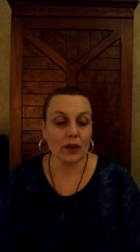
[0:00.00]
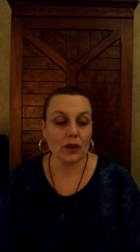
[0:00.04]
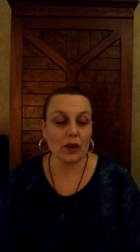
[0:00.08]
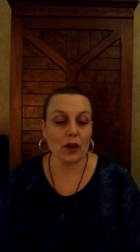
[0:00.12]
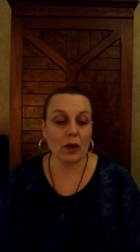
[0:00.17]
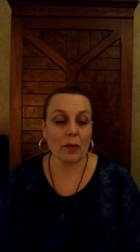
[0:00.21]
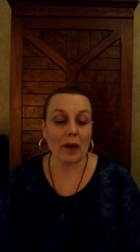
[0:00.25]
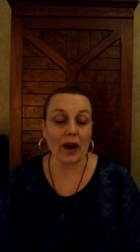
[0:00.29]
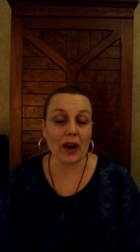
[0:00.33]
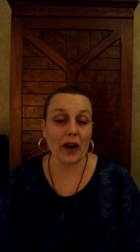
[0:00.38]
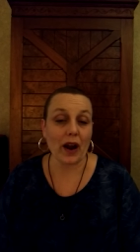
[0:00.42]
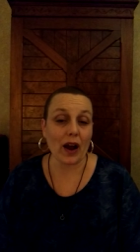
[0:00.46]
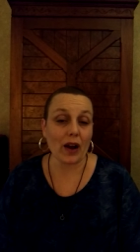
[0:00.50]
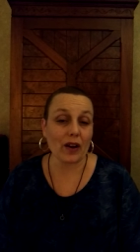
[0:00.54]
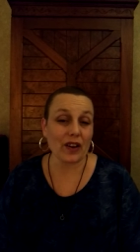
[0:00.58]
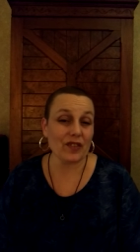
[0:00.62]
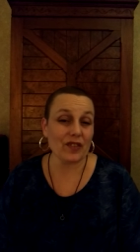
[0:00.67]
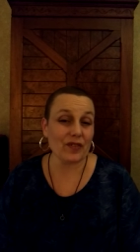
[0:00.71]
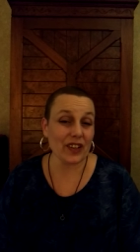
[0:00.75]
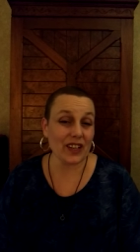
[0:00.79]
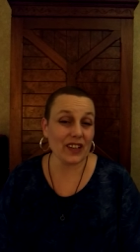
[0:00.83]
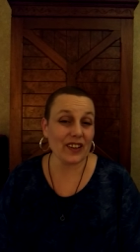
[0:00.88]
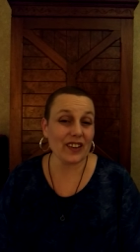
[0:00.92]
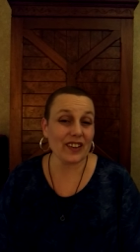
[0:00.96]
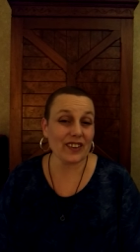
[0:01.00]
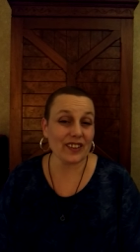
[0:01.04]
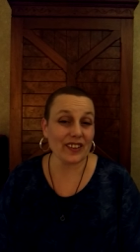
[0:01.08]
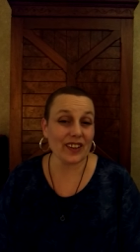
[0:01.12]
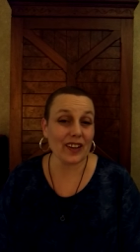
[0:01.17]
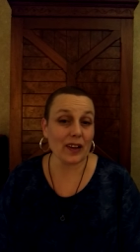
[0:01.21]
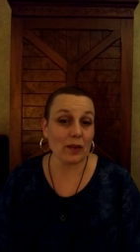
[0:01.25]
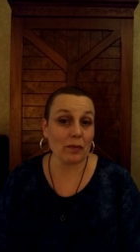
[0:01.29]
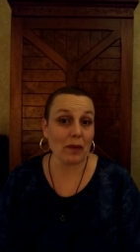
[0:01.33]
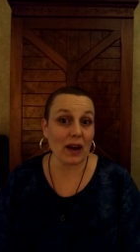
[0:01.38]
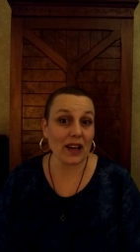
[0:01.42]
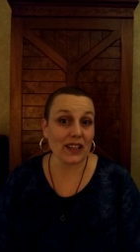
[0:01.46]
no matter how convenient
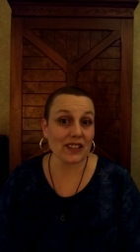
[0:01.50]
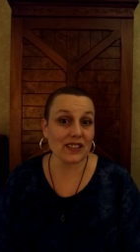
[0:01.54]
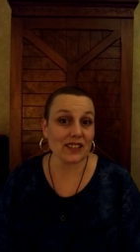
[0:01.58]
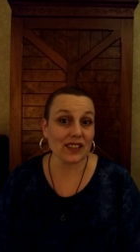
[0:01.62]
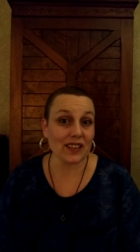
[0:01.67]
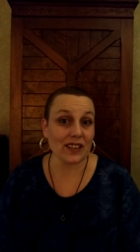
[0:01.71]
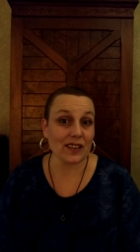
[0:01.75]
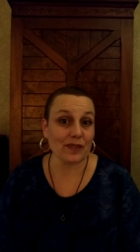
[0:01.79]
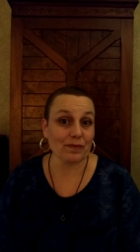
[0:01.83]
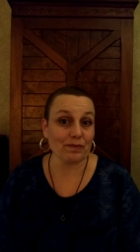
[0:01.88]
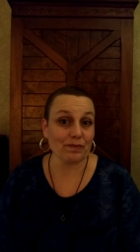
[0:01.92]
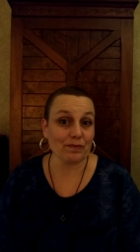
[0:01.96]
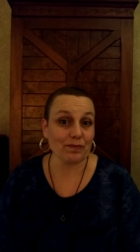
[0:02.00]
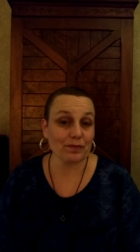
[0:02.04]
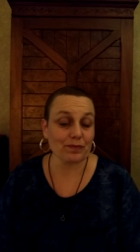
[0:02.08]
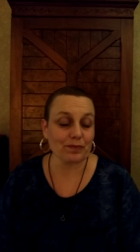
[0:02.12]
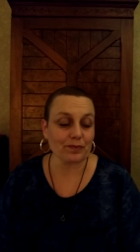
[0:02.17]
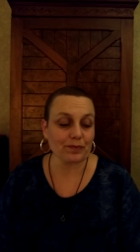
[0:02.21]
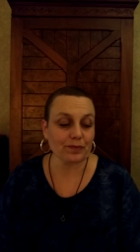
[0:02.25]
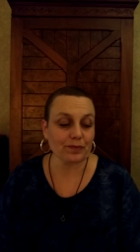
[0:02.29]
it might seem.